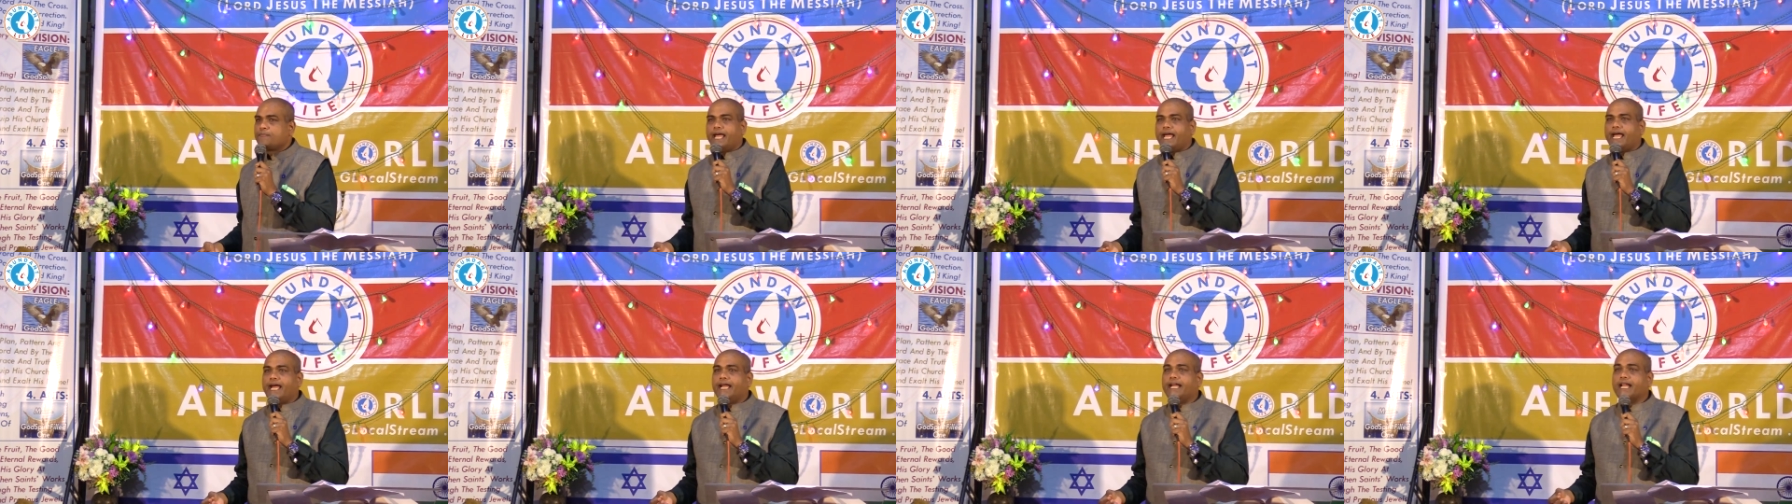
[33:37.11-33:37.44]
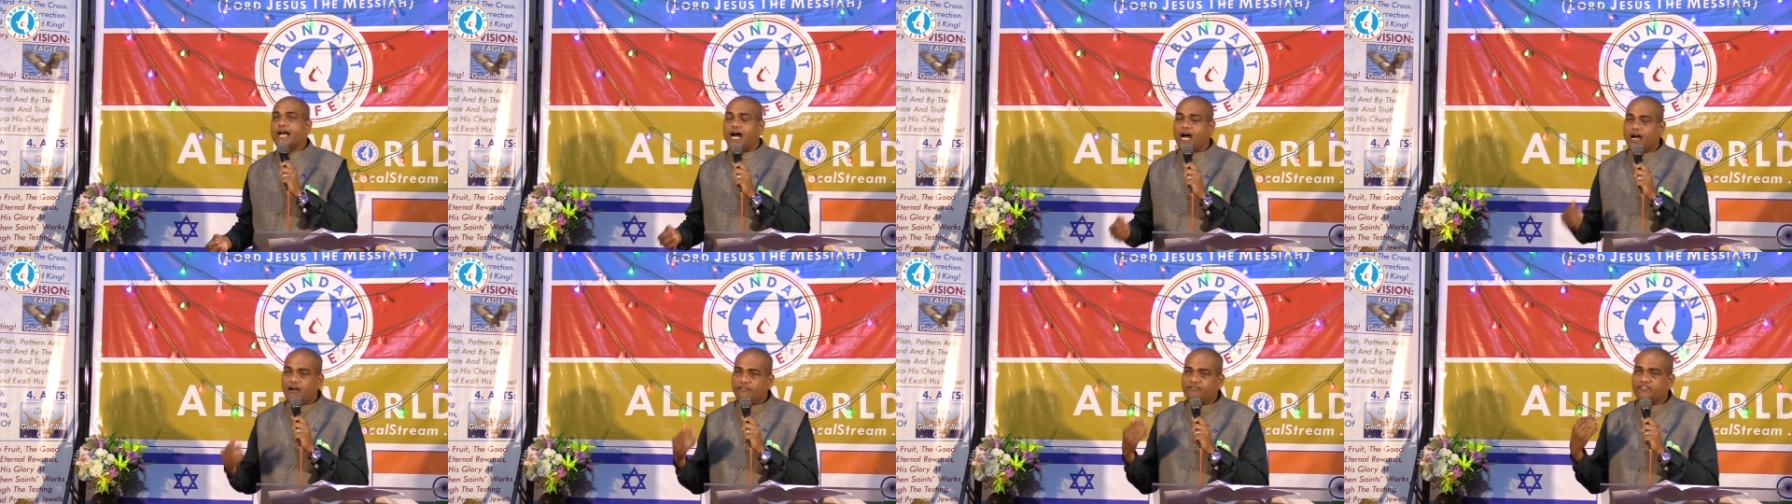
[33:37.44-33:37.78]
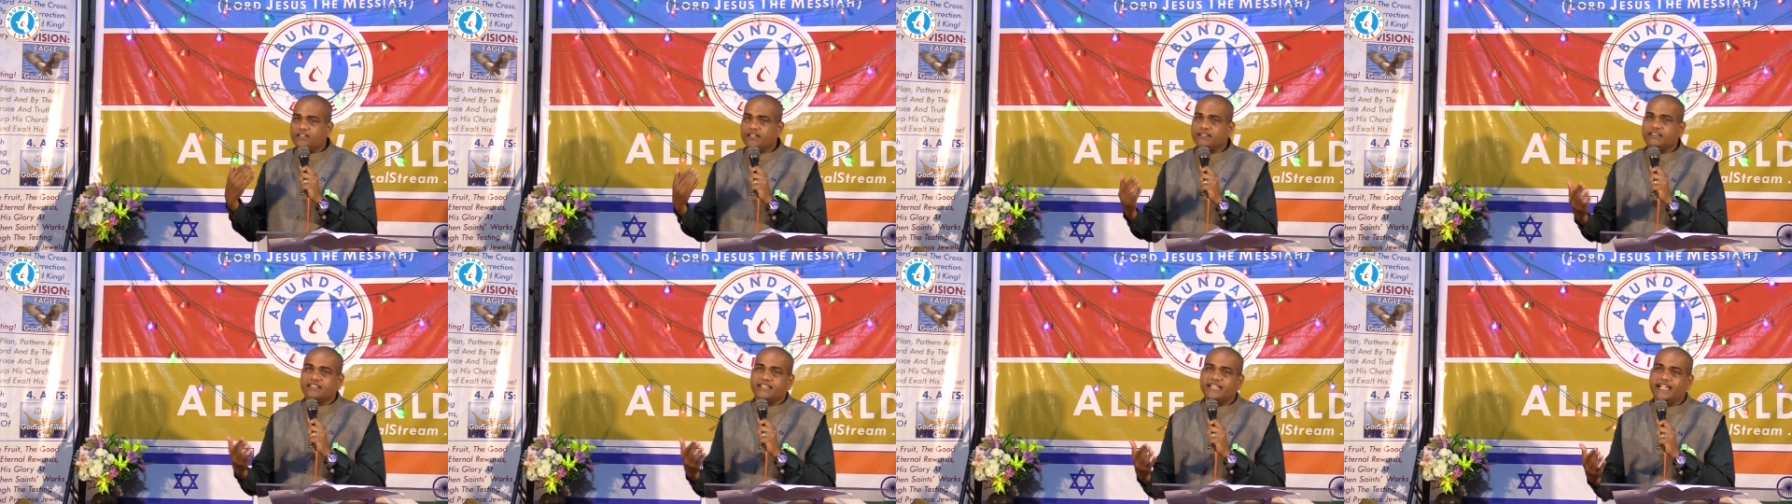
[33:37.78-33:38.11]
And
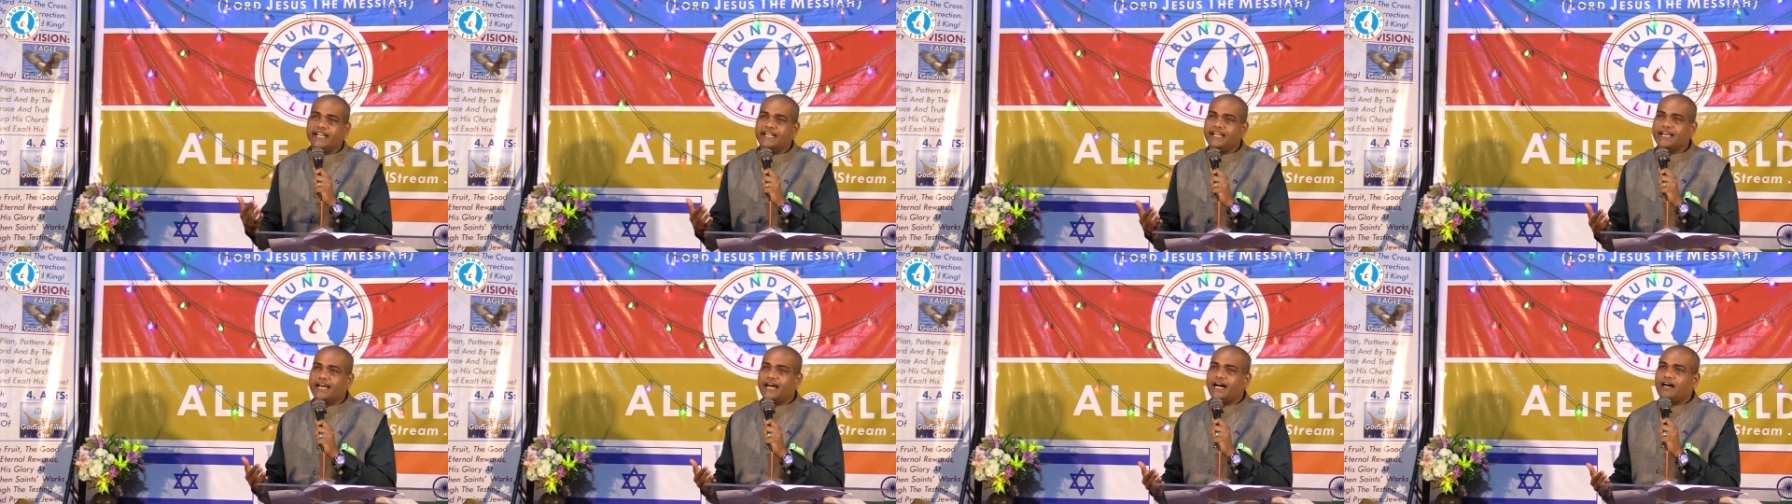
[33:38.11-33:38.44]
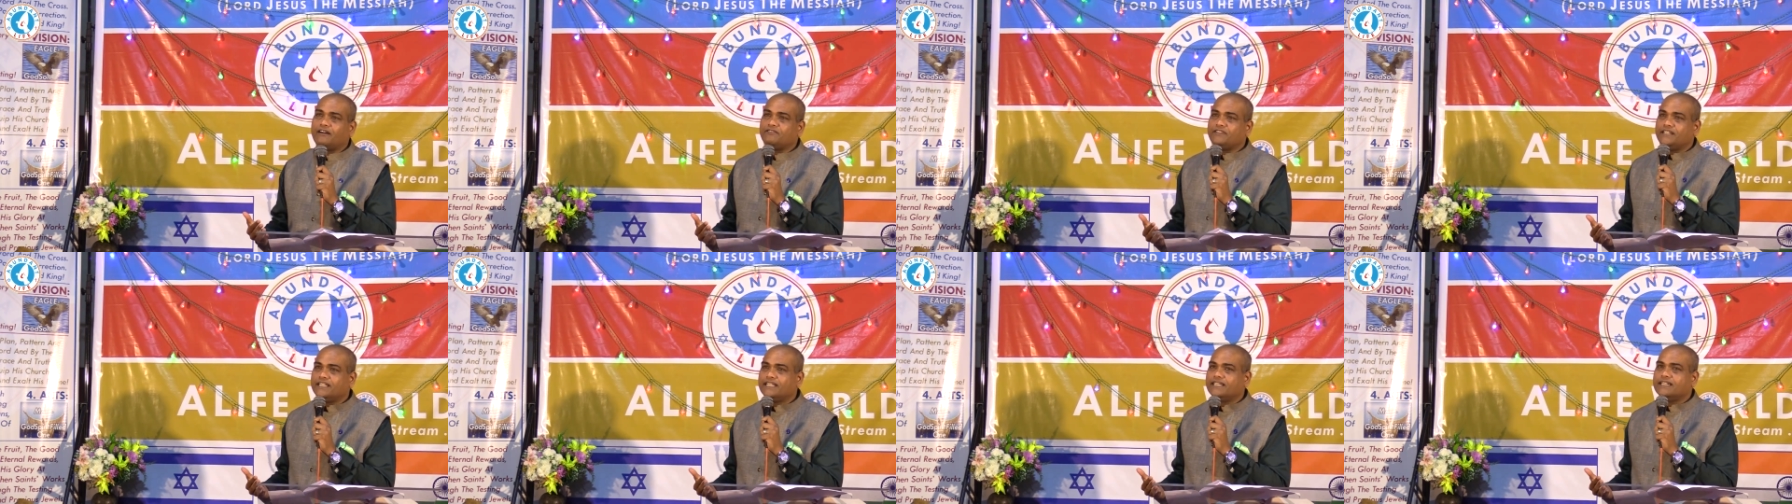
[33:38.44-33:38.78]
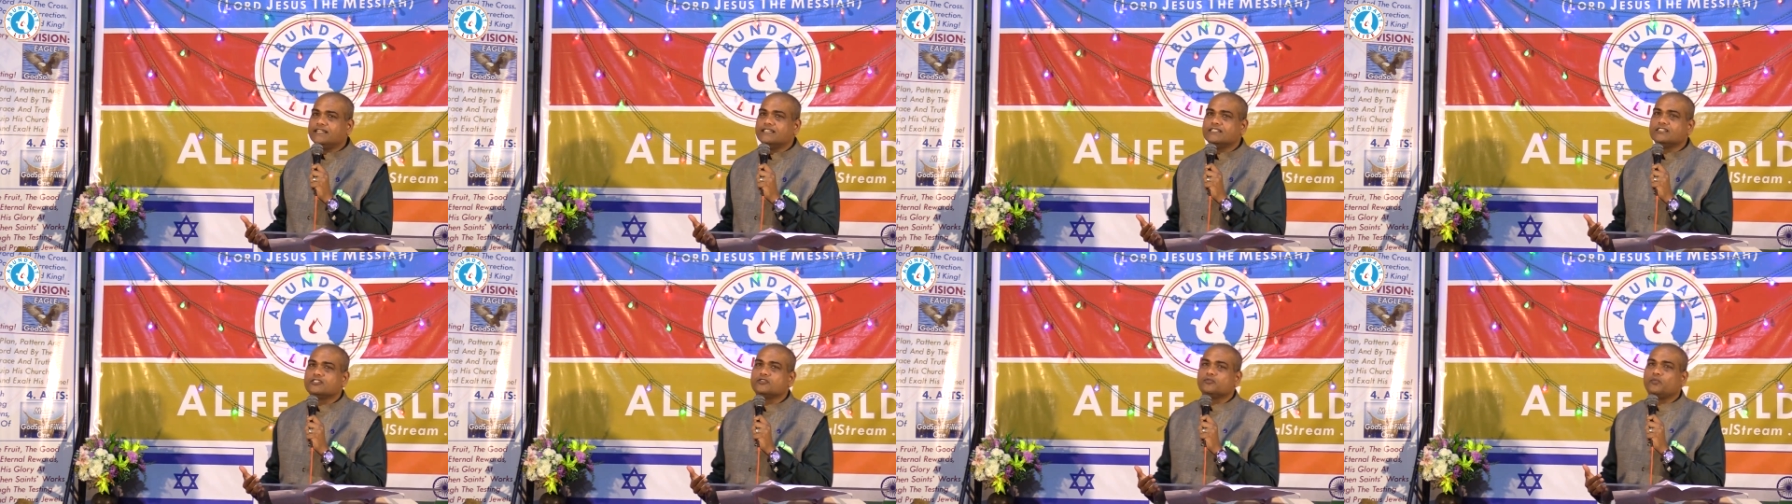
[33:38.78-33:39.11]
after three and a half
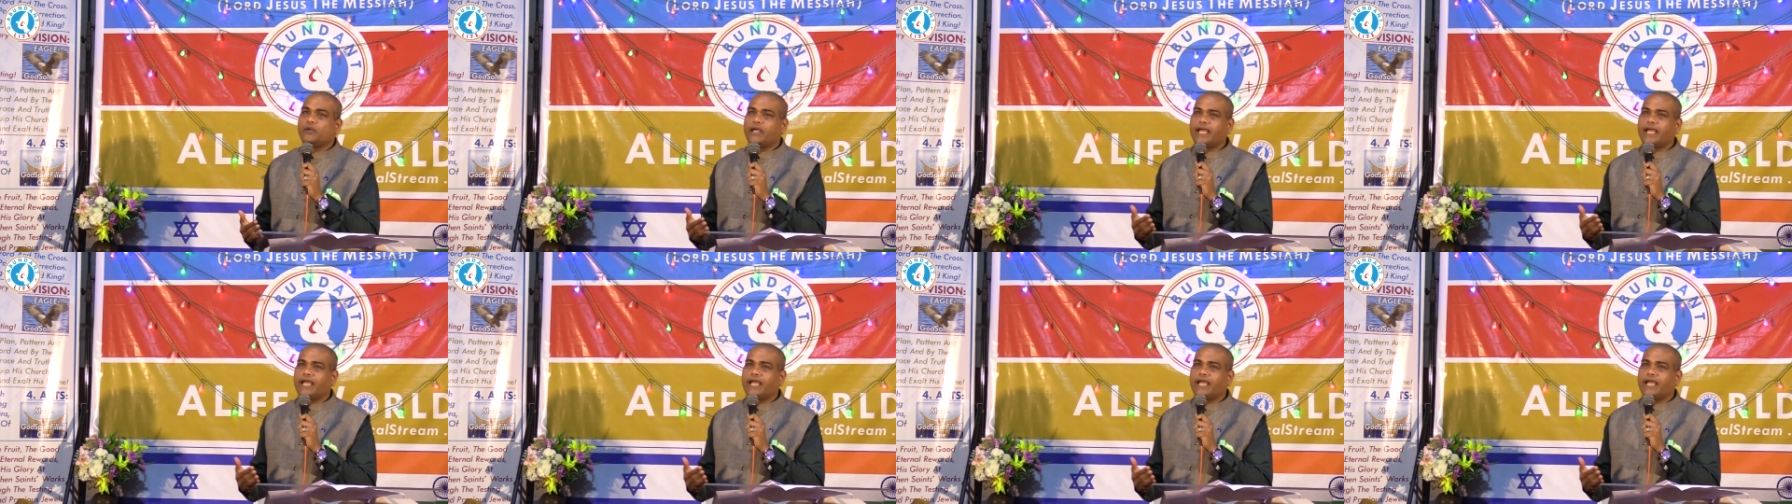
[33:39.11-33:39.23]
years,